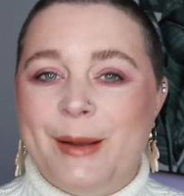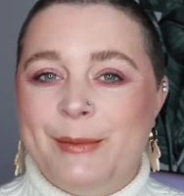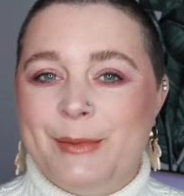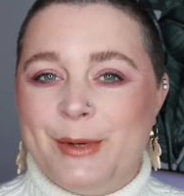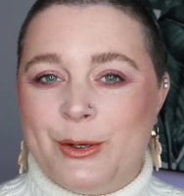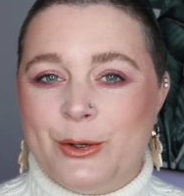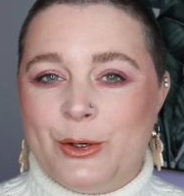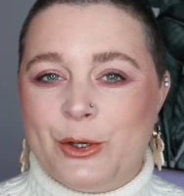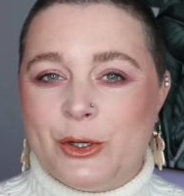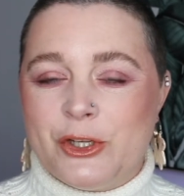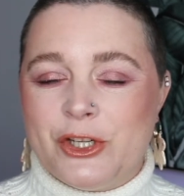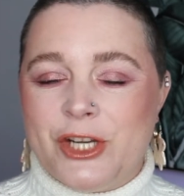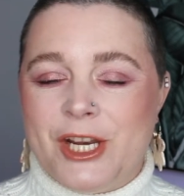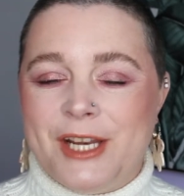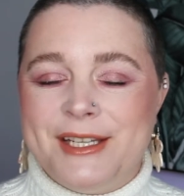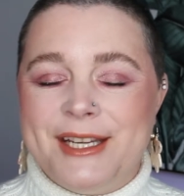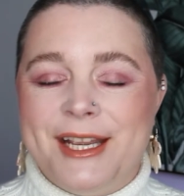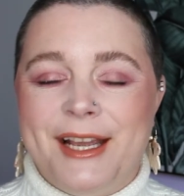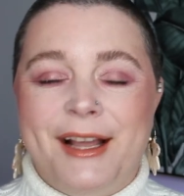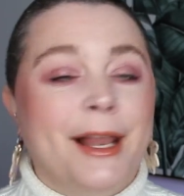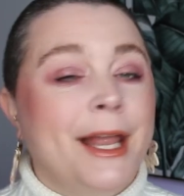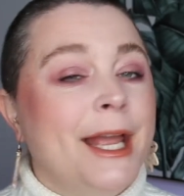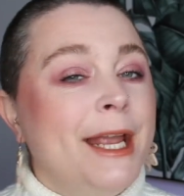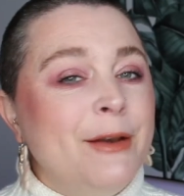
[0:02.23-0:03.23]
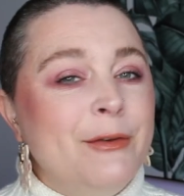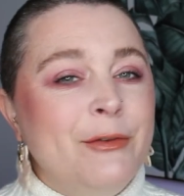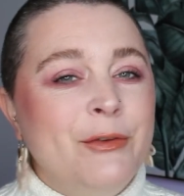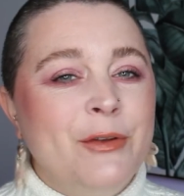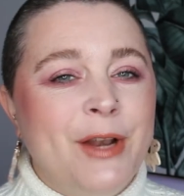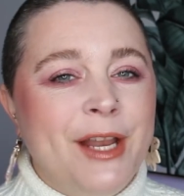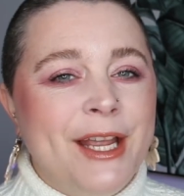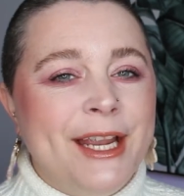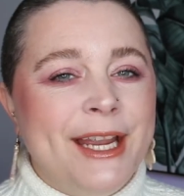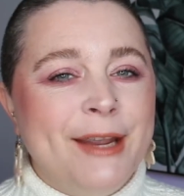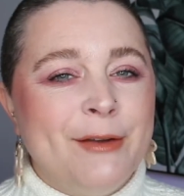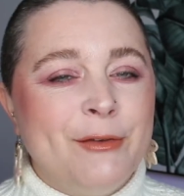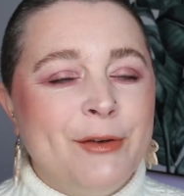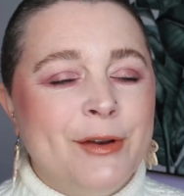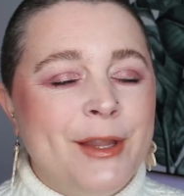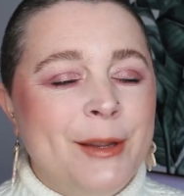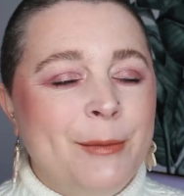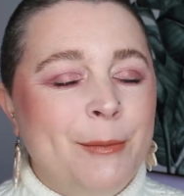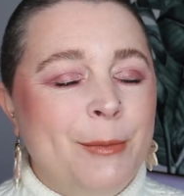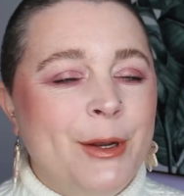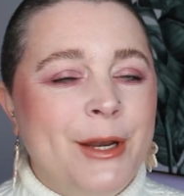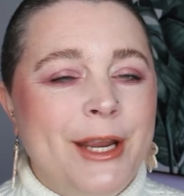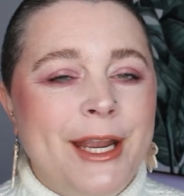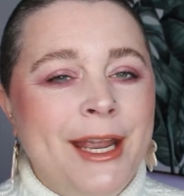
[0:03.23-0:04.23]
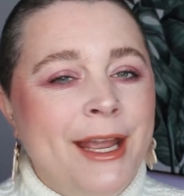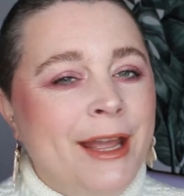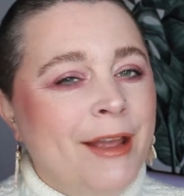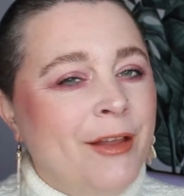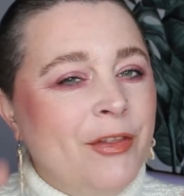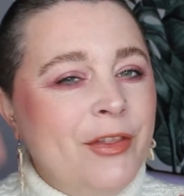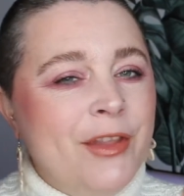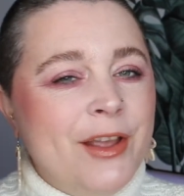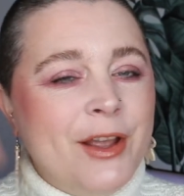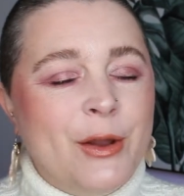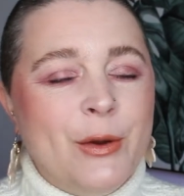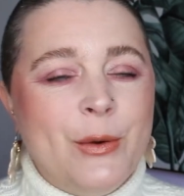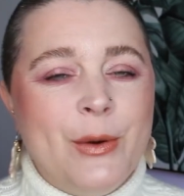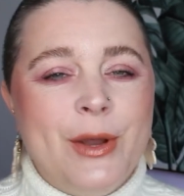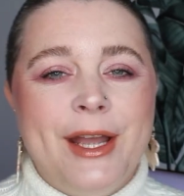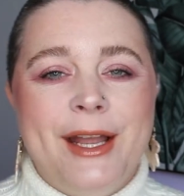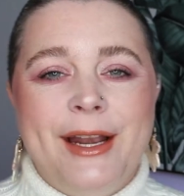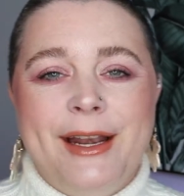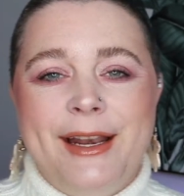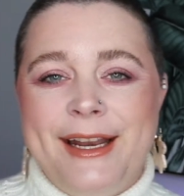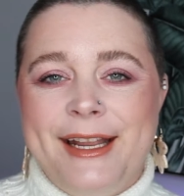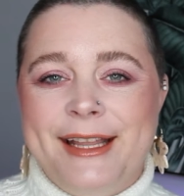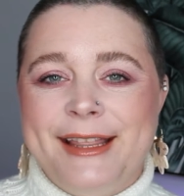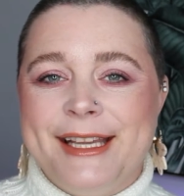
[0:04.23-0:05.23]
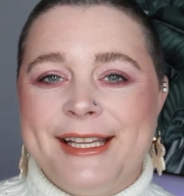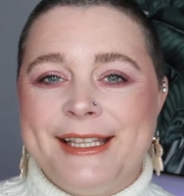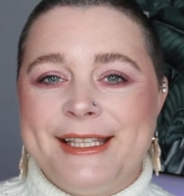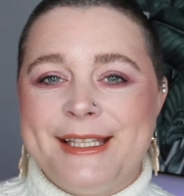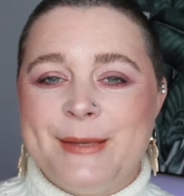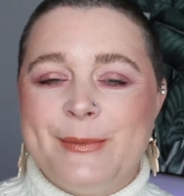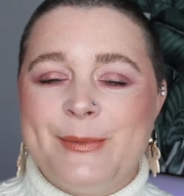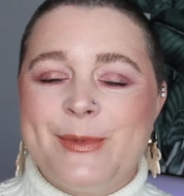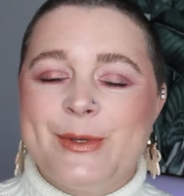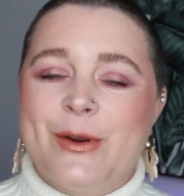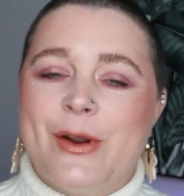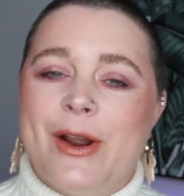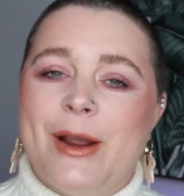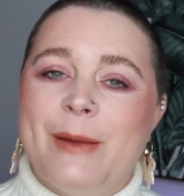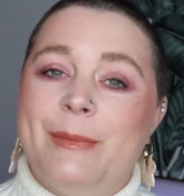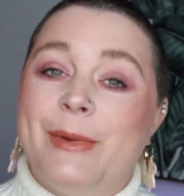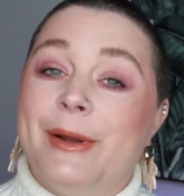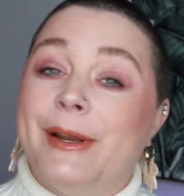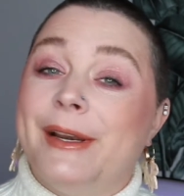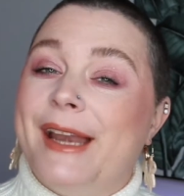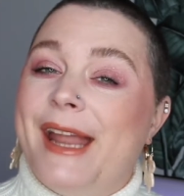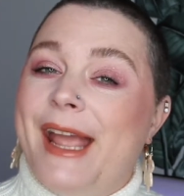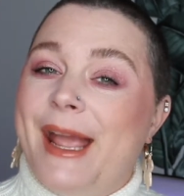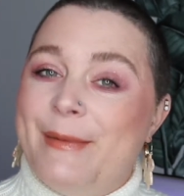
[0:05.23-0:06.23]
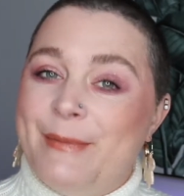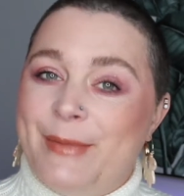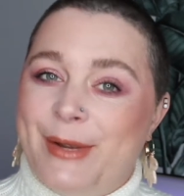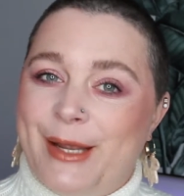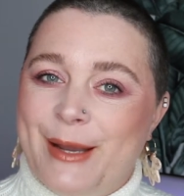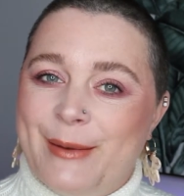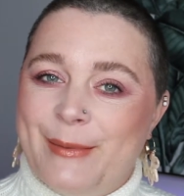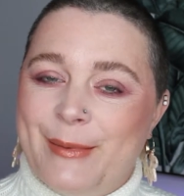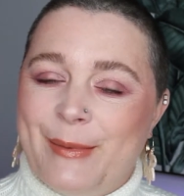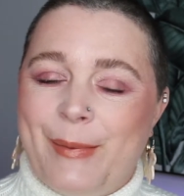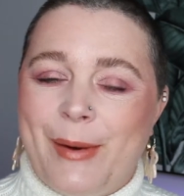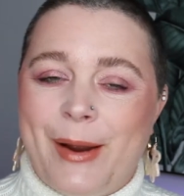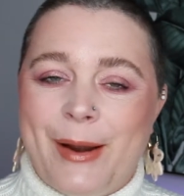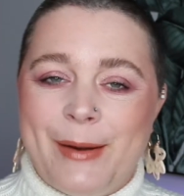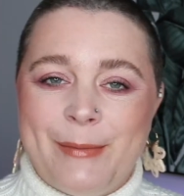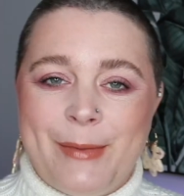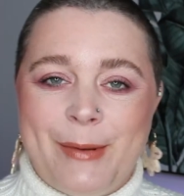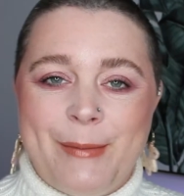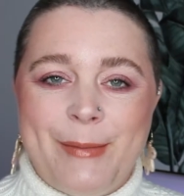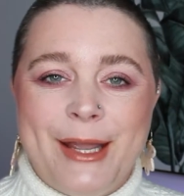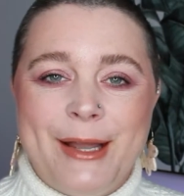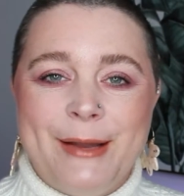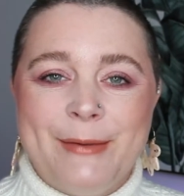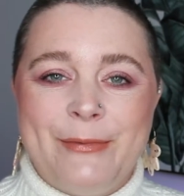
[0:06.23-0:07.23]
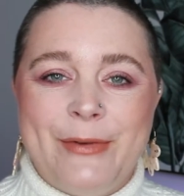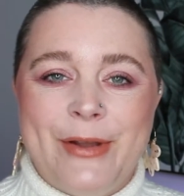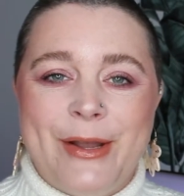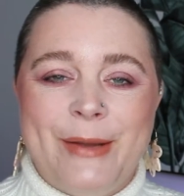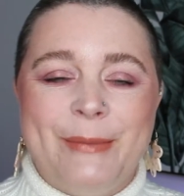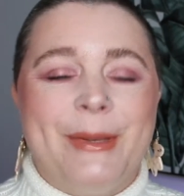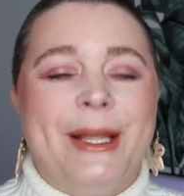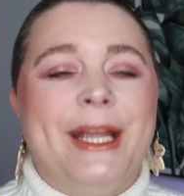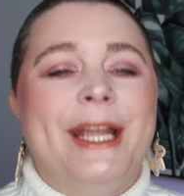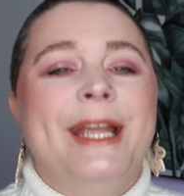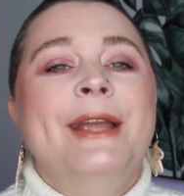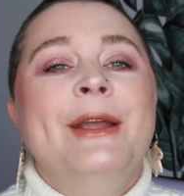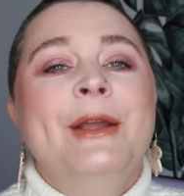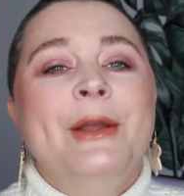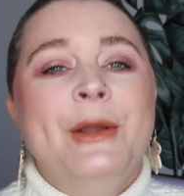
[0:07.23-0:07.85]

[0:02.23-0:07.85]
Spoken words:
I'm Nicole Chantell, and if you like everything beauty, then go ahead and hit that subscribe button and become a part of my makeup family.